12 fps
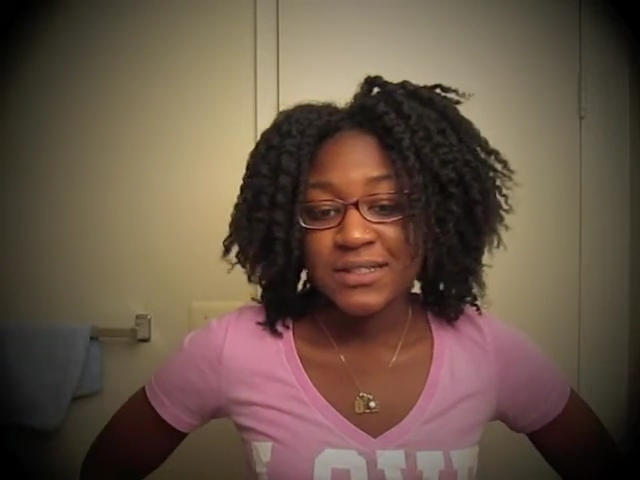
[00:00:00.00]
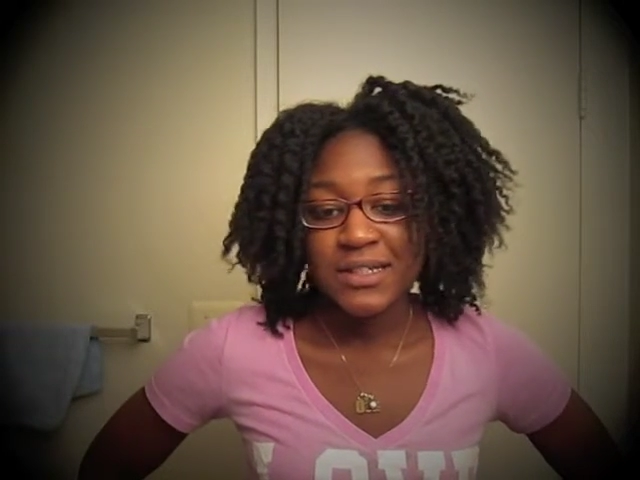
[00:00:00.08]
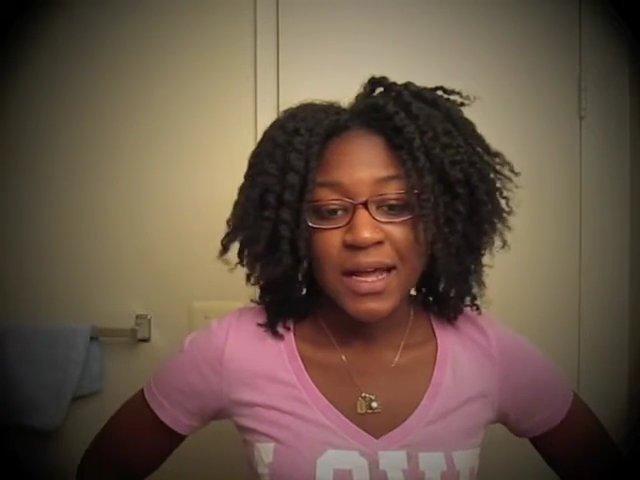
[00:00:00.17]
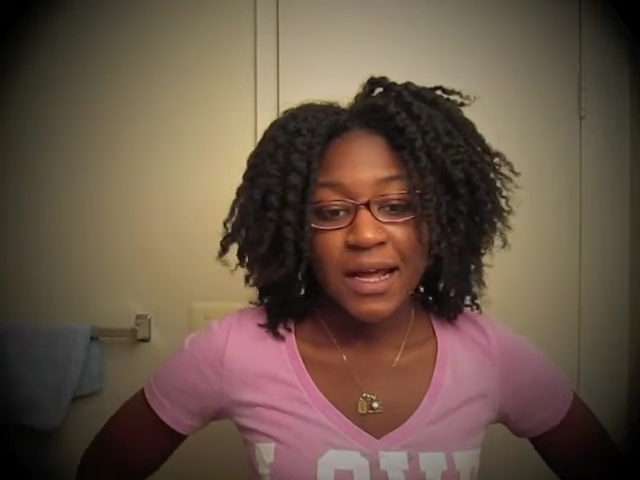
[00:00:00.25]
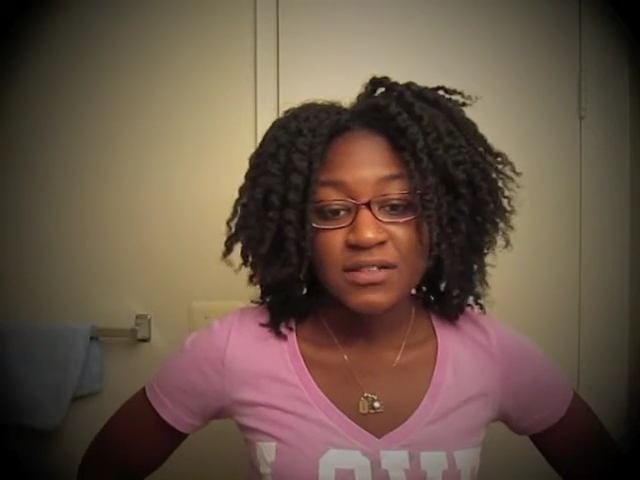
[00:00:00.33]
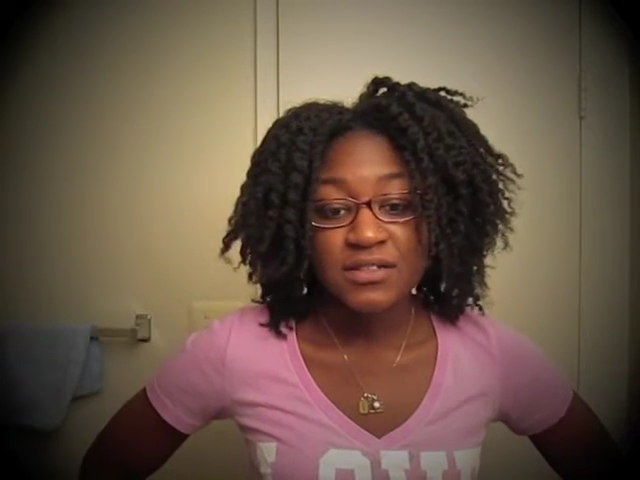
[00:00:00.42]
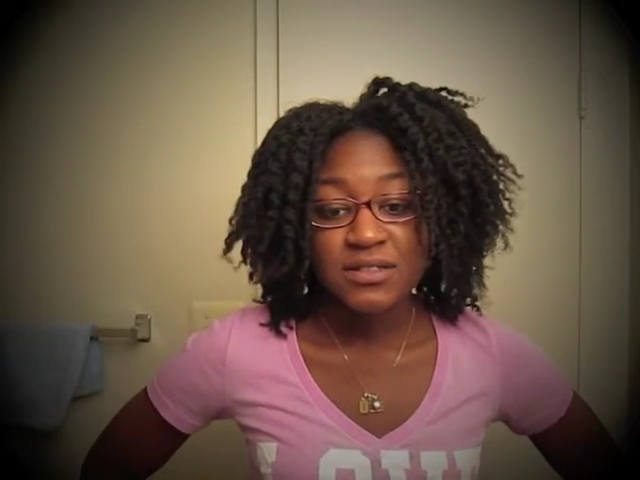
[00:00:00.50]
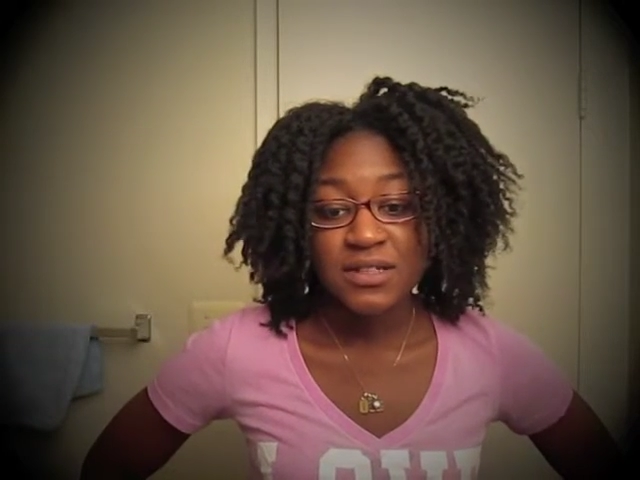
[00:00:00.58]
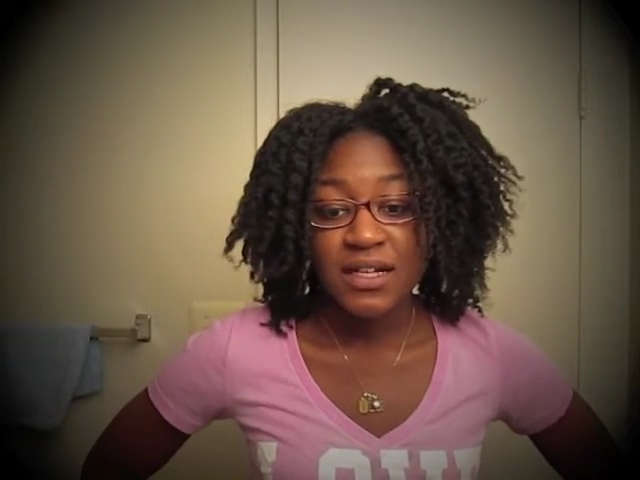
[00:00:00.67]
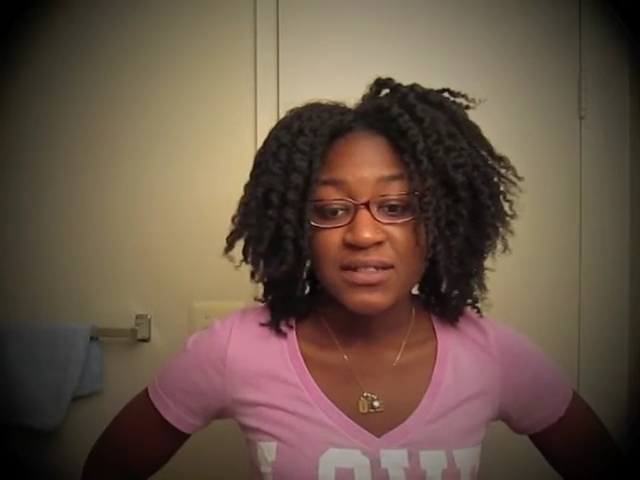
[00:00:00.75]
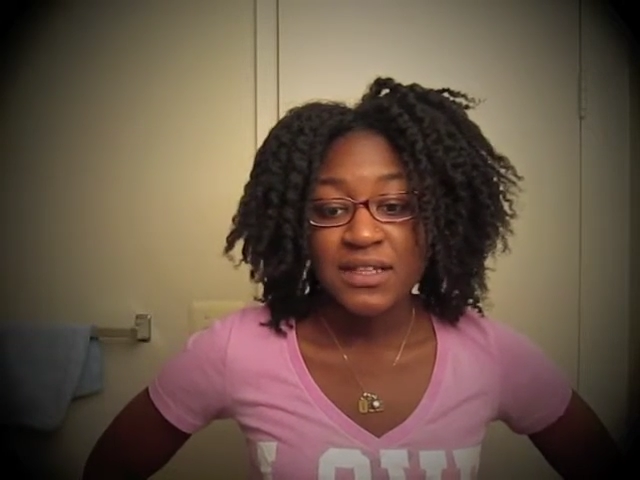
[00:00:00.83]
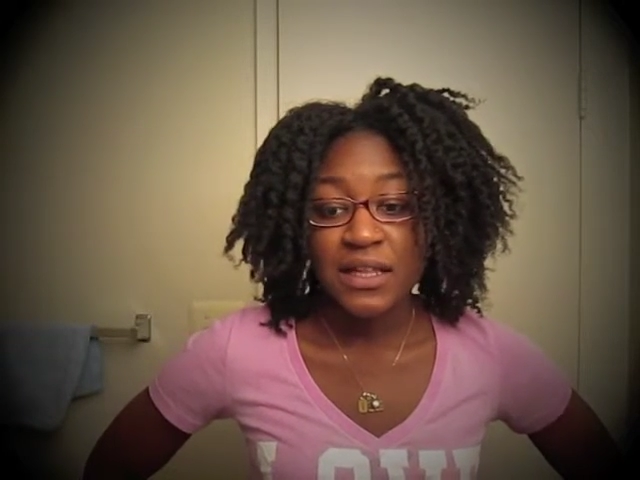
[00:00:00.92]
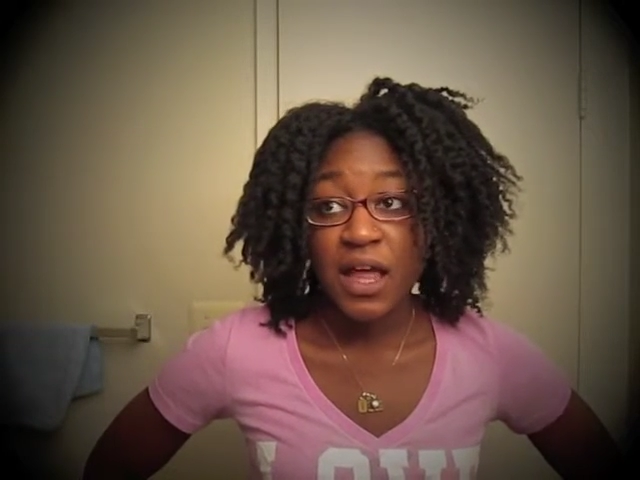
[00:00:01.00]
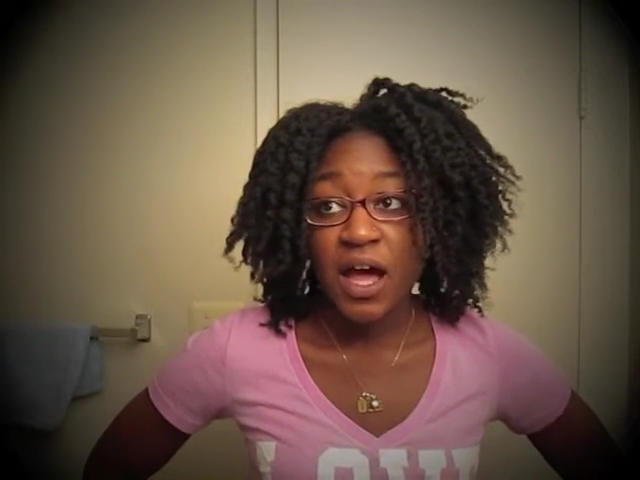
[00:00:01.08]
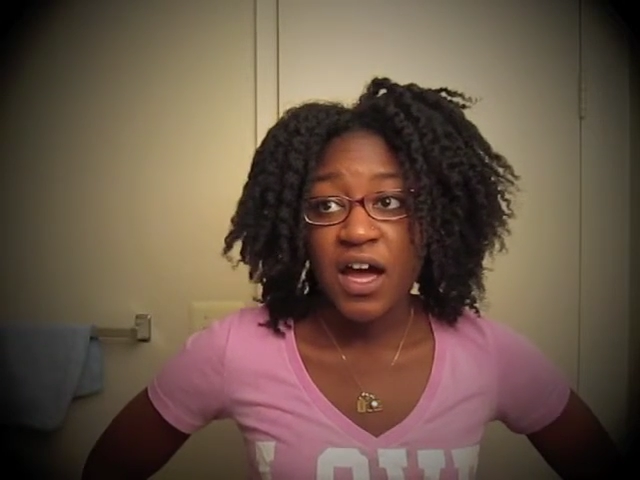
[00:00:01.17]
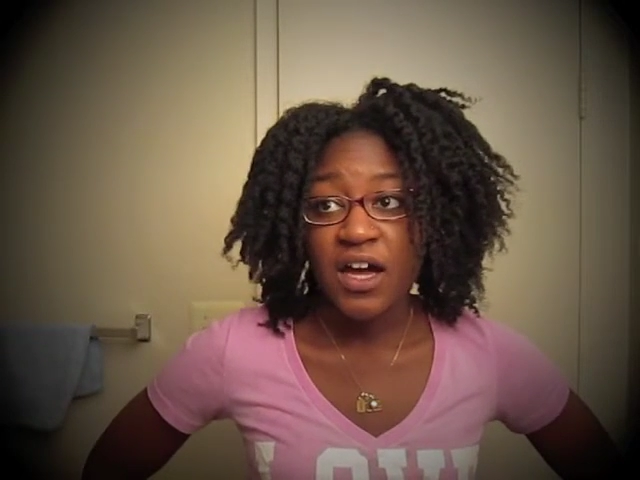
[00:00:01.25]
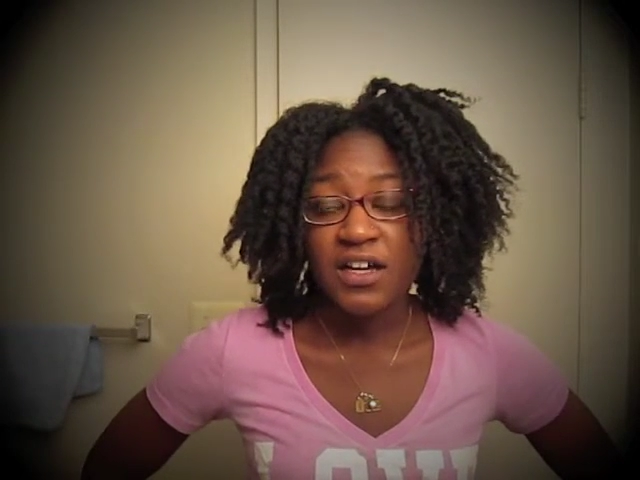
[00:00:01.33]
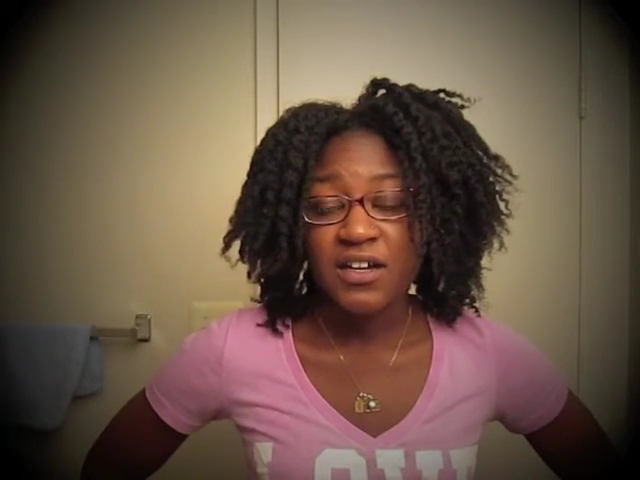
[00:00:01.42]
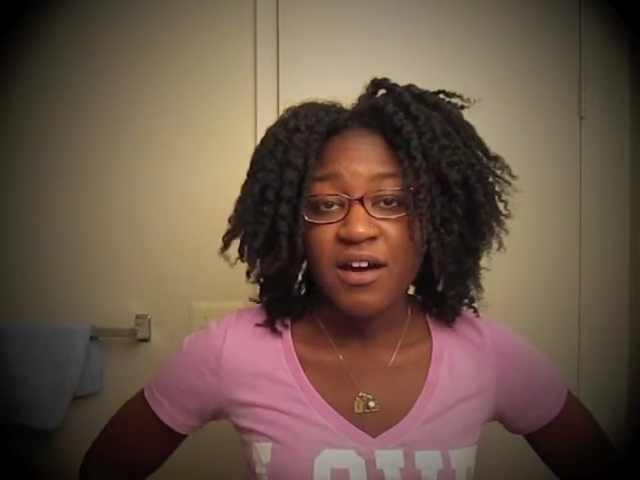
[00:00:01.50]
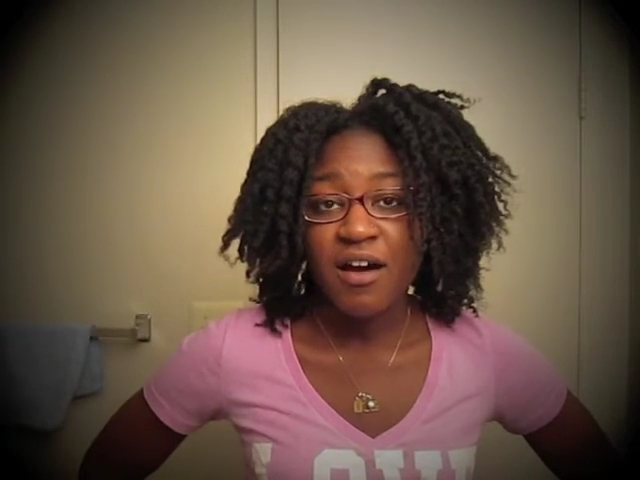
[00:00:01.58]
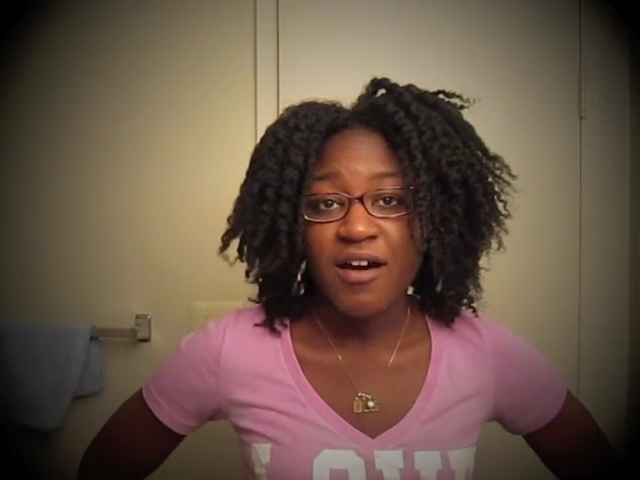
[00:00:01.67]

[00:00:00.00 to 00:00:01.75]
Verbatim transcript: did exercise a lot.